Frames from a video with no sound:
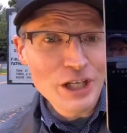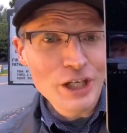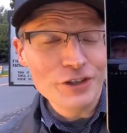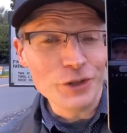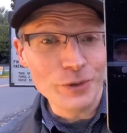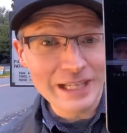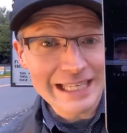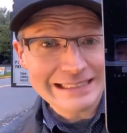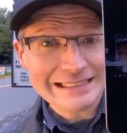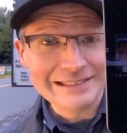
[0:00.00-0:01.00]
to
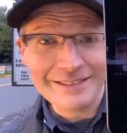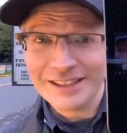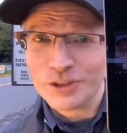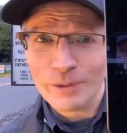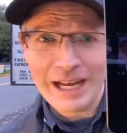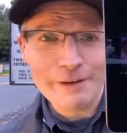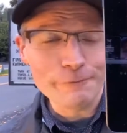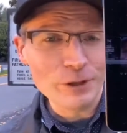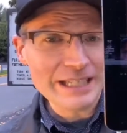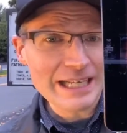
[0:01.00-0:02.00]
get this rain
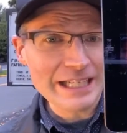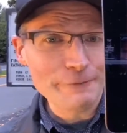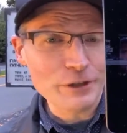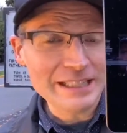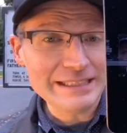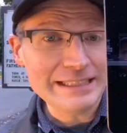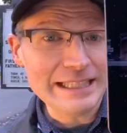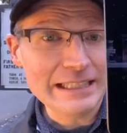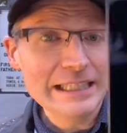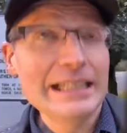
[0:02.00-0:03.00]
fully out of here for DC.